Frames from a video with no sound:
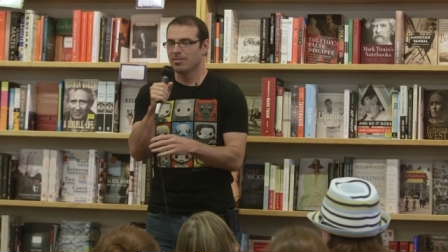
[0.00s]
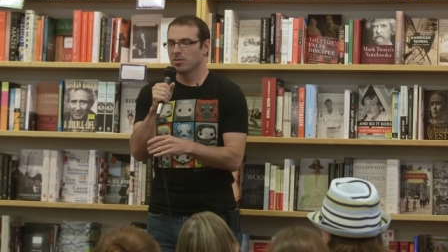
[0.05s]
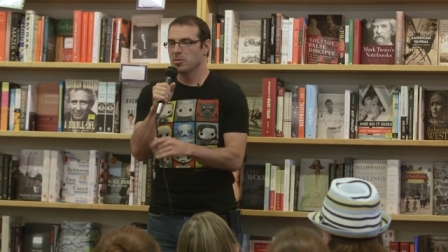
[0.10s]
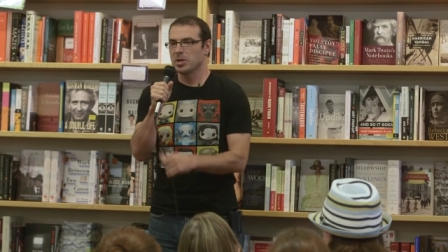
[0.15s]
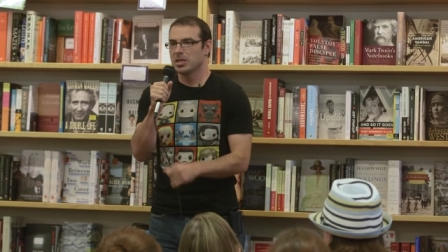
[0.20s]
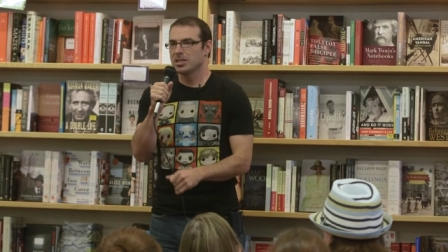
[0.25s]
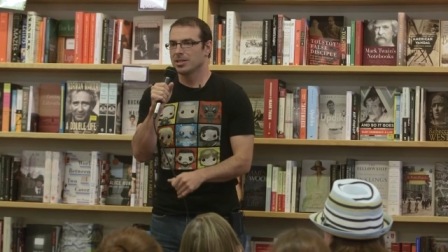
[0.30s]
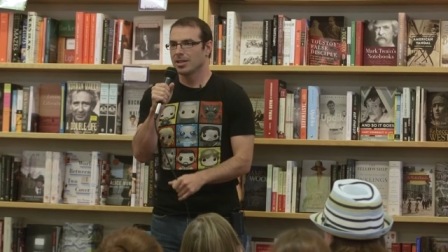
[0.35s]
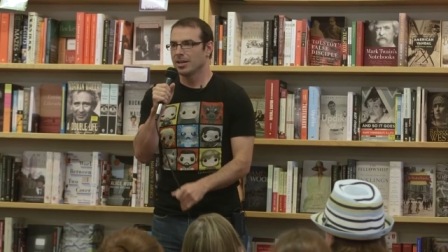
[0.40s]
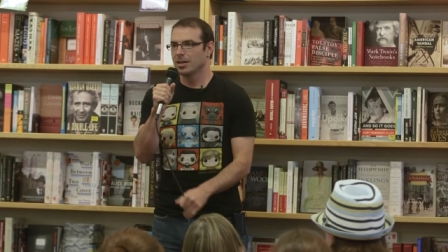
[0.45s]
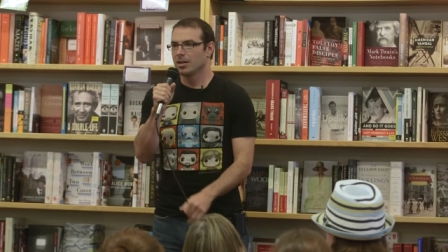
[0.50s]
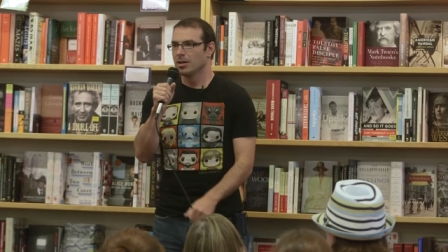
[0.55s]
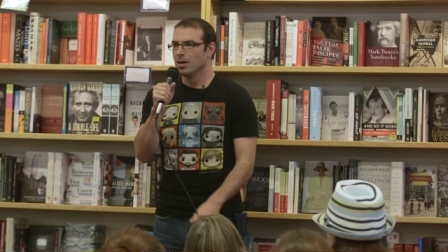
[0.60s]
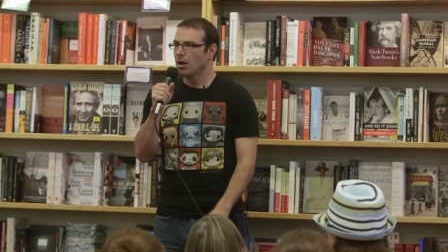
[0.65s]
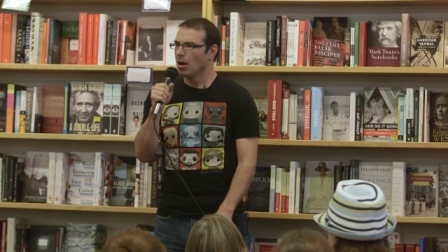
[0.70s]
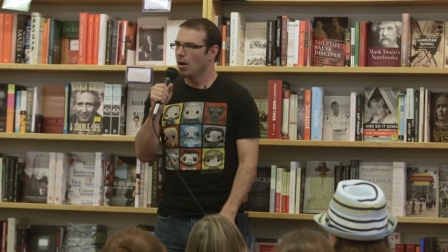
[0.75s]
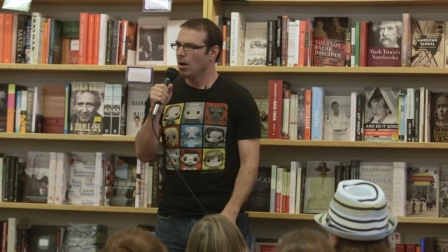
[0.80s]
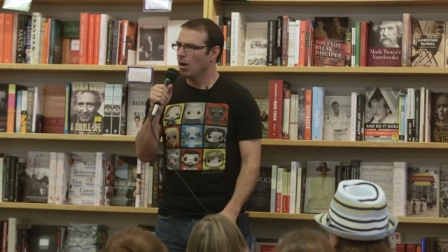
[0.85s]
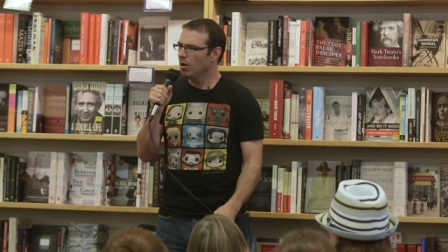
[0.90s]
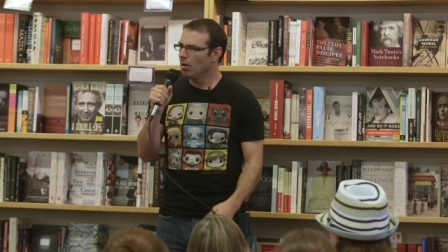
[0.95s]
everybody's like,
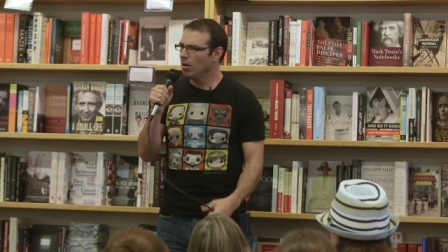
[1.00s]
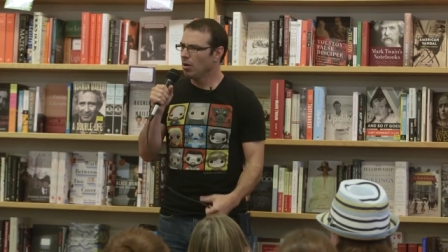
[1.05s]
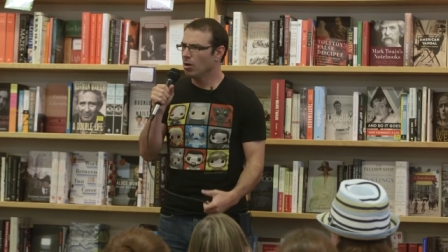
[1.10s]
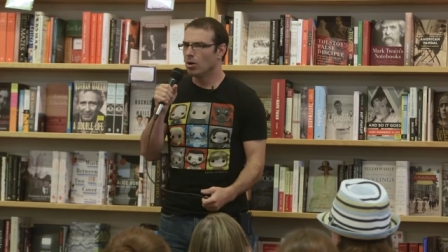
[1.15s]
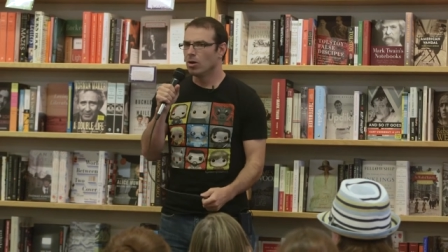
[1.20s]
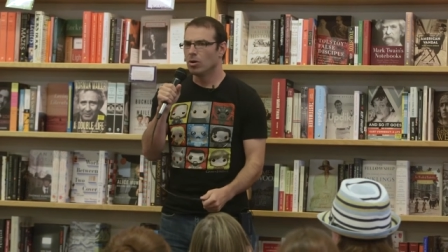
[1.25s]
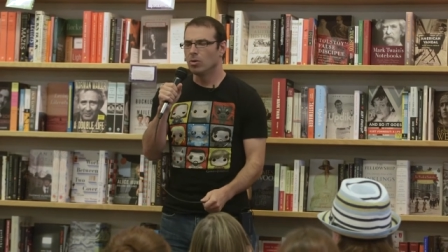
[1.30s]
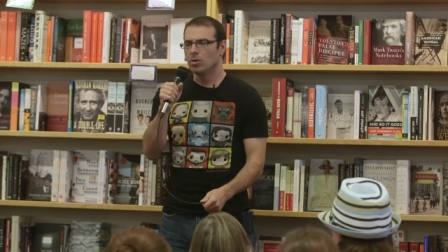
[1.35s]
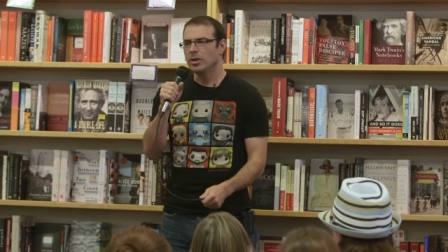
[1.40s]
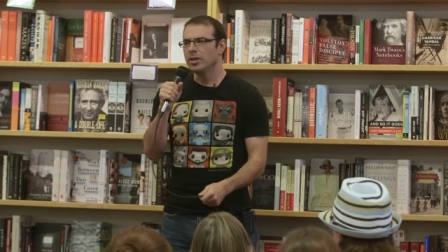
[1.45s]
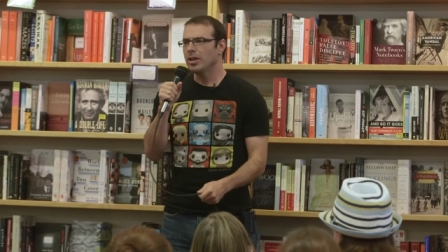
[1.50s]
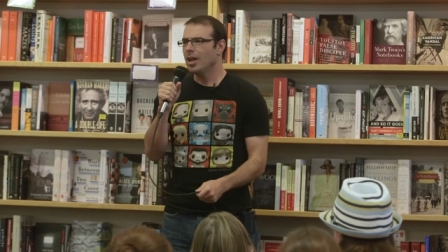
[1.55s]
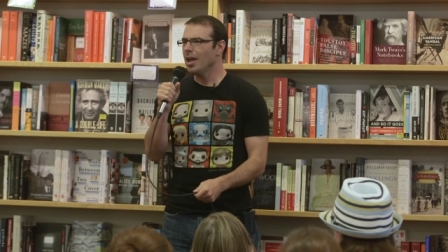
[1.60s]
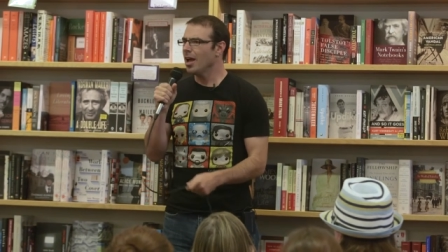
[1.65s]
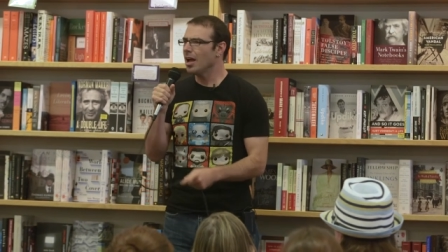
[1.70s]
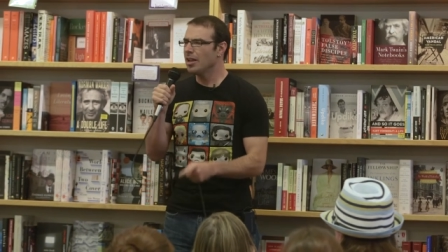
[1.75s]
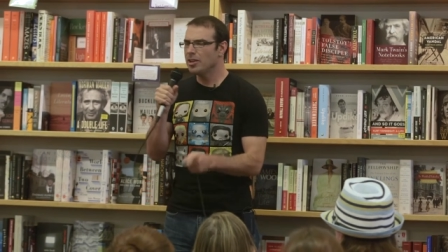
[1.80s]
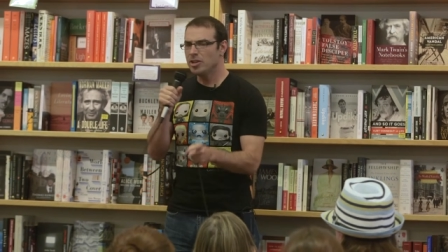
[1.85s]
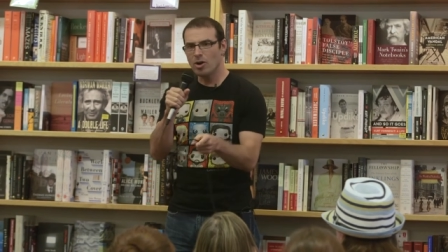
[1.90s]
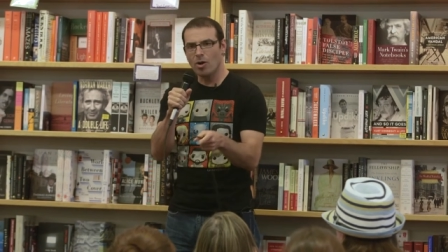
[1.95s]
oh
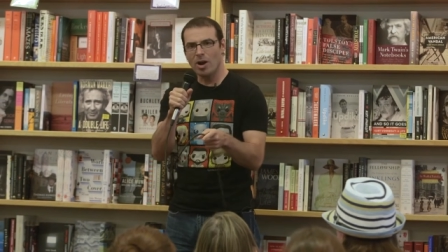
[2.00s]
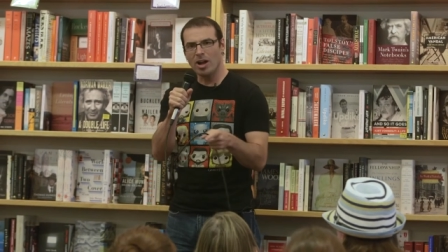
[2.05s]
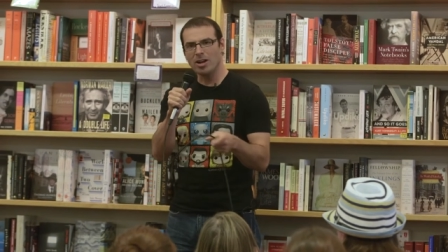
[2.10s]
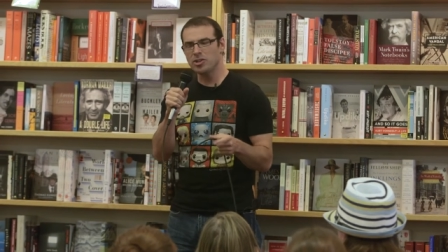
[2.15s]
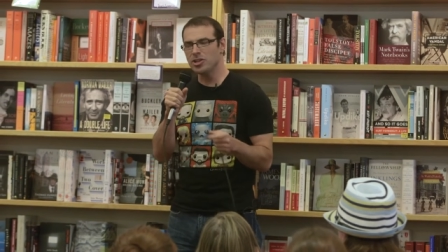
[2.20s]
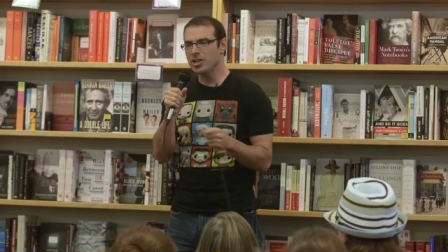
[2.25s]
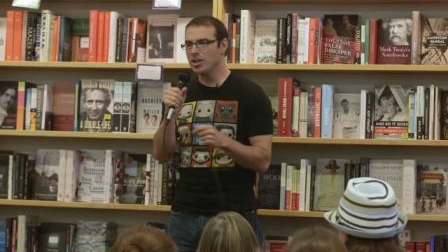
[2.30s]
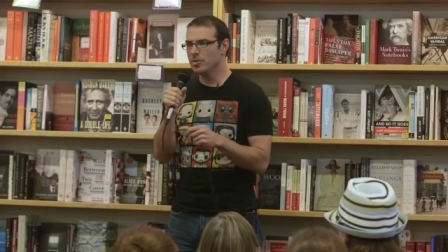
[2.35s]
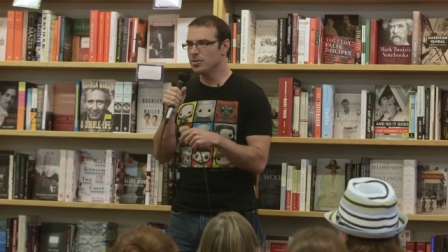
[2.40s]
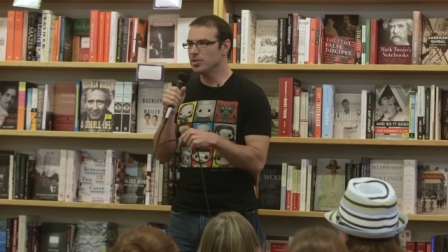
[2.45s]
yeah you know actually i